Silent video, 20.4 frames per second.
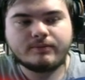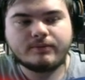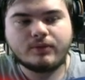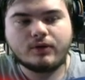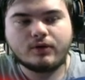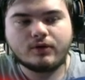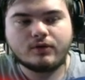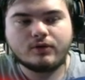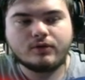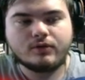
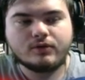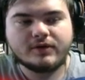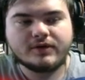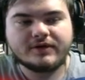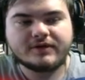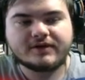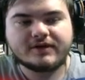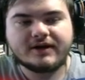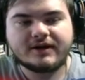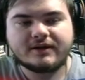Poggle
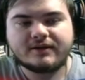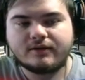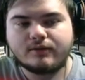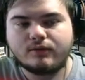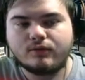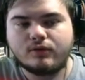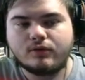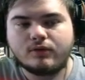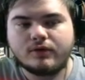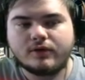is Galactic
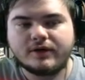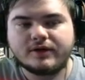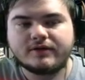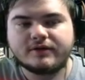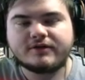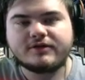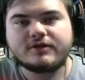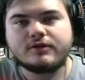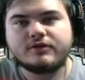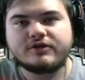War, and
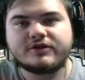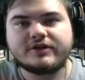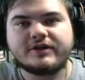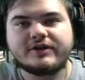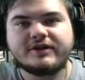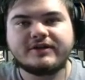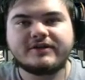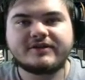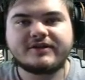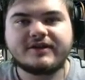Soldier
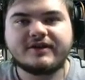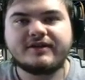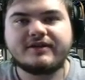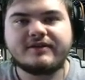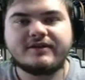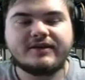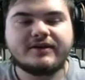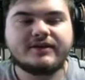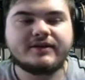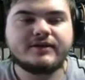is
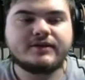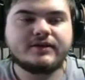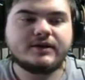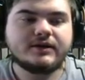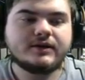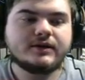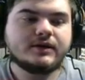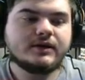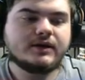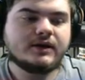Cantina,
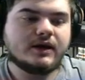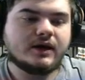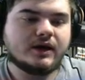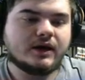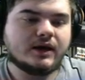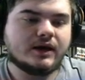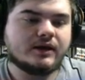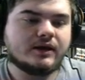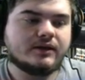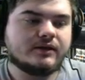
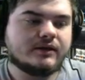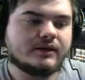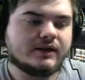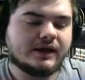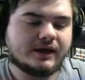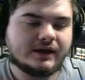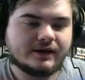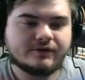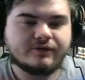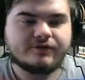uh,
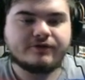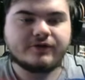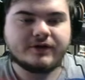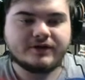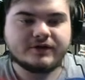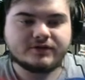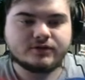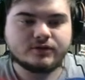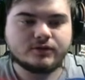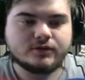and
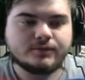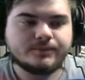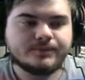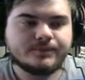Fleet Store.